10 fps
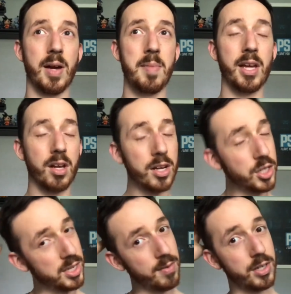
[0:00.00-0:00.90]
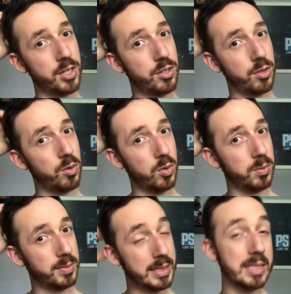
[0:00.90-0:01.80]
make a conscious effort to do
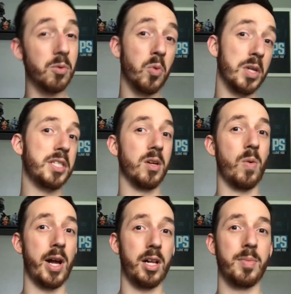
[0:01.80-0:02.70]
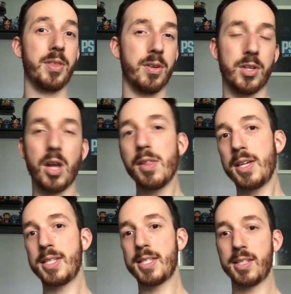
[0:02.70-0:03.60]
once in a while, but there's all
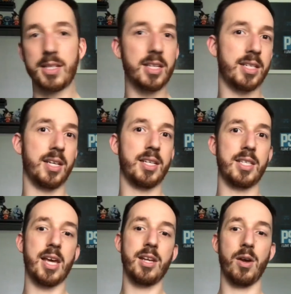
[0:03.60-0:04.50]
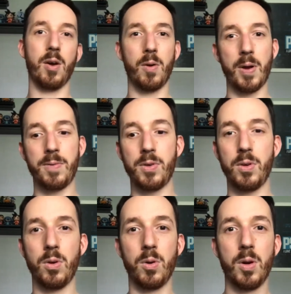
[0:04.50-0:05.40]
these statistics that, if
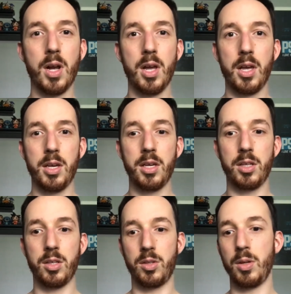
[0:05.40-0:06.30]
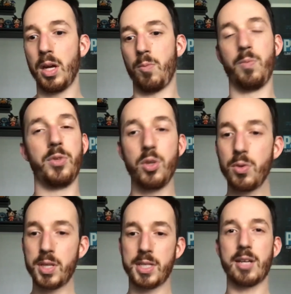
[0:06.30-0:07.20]
you do
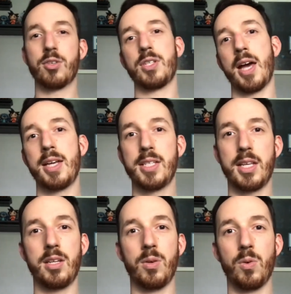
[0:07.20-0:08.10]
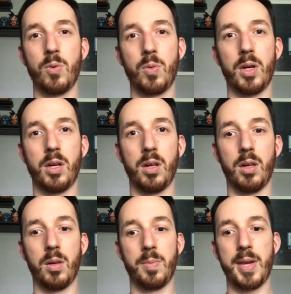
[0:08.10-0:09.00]
this exercise, then you
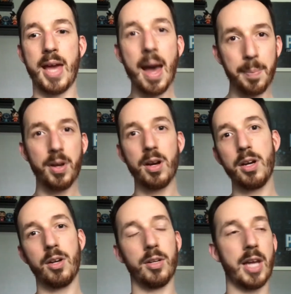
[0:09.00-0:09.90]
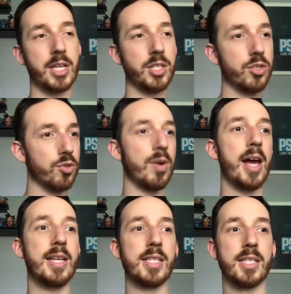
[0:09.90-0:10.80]
will be happier, you're less
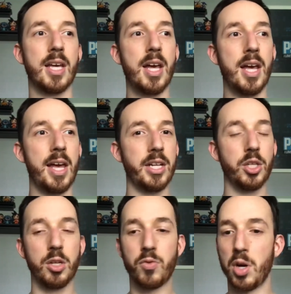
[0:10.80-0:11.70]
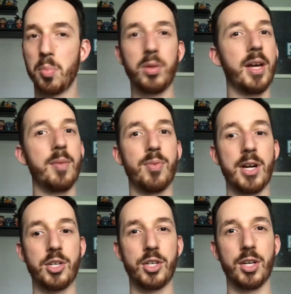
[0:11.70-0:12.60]
stressed, it's good for your blood
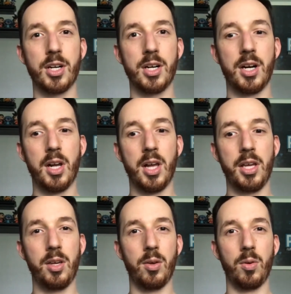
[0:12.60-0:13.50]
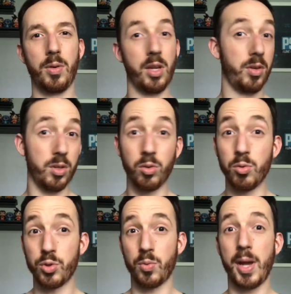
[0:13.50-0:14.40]
pressure, you
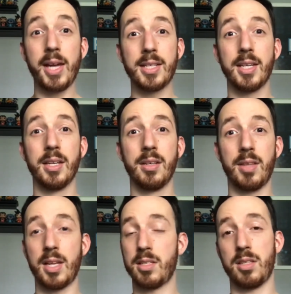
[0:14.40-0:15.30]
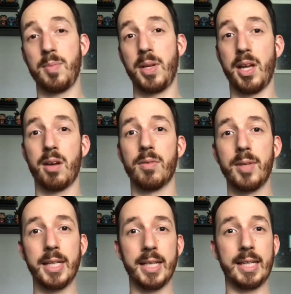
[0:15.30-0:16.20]
lose weight. I don't
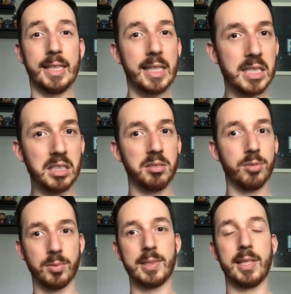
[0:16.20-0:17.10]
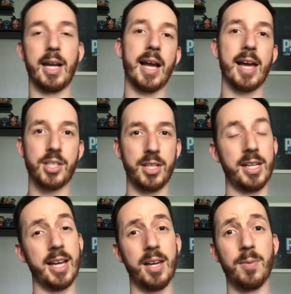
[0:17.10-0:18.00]
really need to lose weight. I kind of
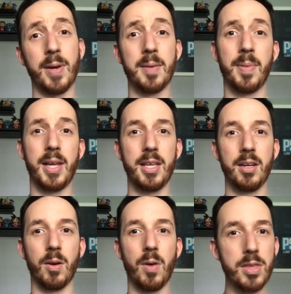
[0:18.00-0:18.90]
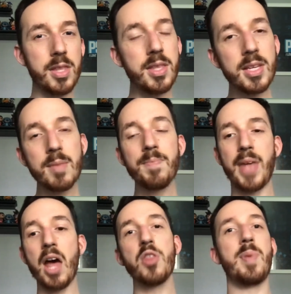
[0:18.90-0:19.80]
need to gain weight, but the
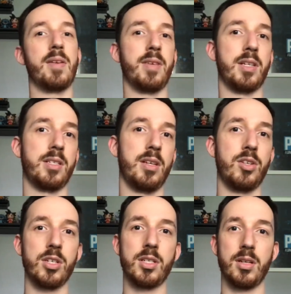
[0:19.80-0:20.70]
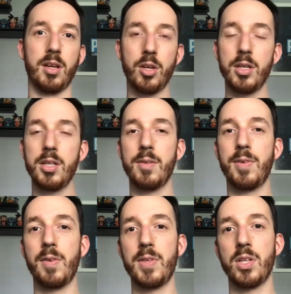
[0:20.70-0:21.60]
health benefits. It's just good
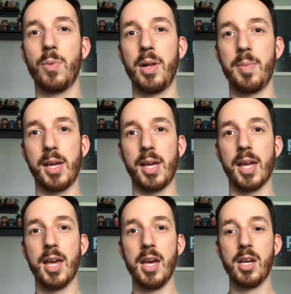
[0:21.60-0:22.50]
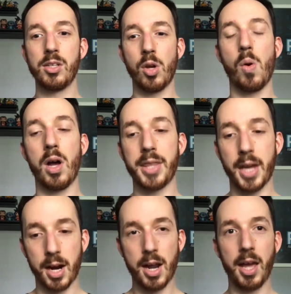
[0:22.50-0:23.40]
for your physical well-being to go out
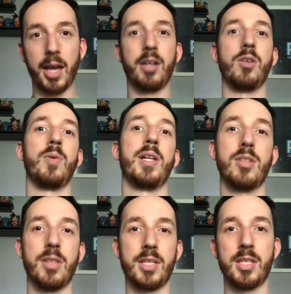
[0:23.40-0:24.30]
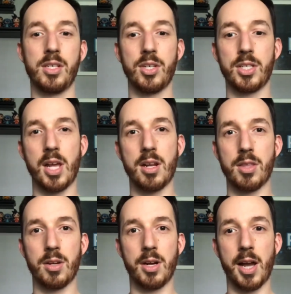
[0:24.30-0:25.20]
there and do it. So this is just
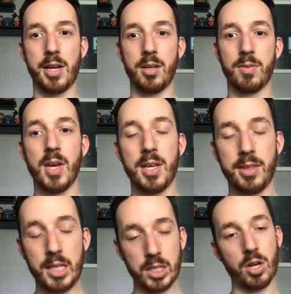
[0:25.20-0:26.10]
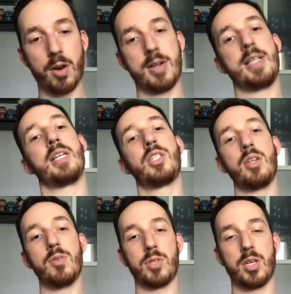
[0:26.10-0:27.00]
another these are an
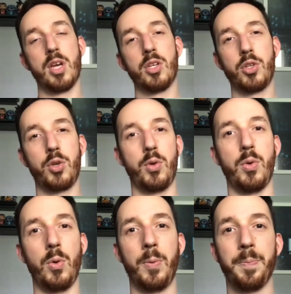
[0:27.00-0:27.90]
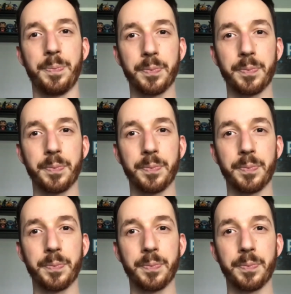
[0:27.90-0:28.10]
excuse to